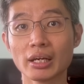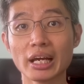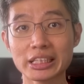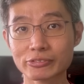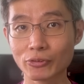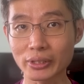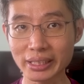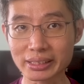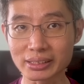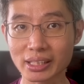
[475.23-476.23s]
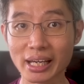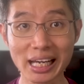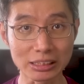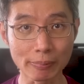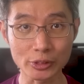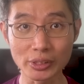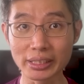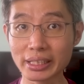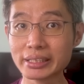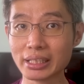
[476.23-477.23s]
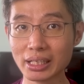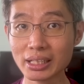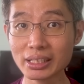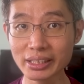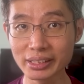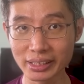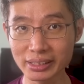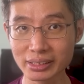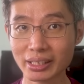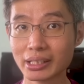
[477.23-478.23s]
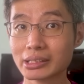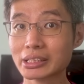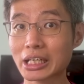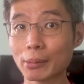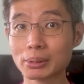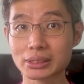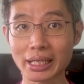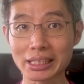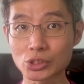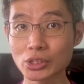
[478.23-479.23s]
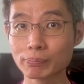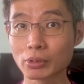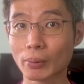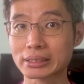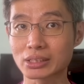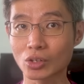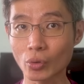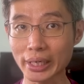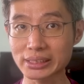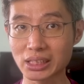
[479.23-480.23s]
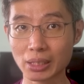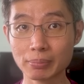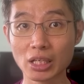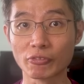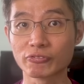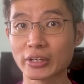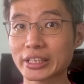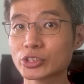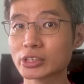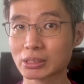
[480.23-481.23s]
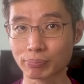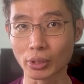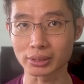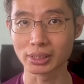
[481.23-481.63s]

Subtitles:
As for kids, especially in the earlier years, the government actually provides quite a bit of financial support